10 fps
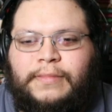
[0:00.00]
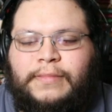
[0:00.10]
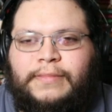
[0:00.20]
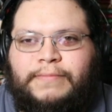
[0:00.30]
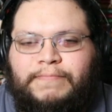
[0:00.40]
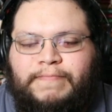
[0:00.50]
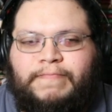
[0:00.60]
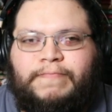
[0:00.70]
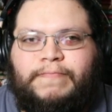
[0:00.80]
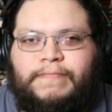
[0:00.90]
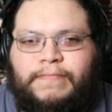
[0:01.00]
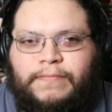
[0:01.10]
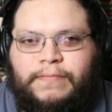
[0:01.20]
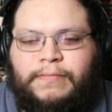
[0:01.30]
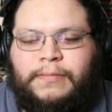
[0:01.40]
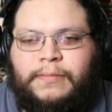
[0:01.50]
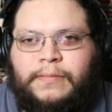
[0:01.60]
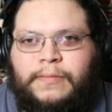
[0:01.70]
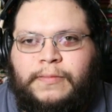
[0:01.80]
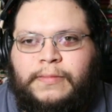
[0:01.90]

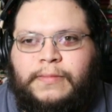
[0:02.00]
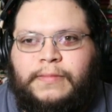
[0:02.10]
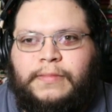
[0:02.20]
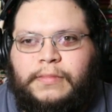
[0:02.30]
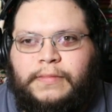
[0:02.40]
The person shown says nothing.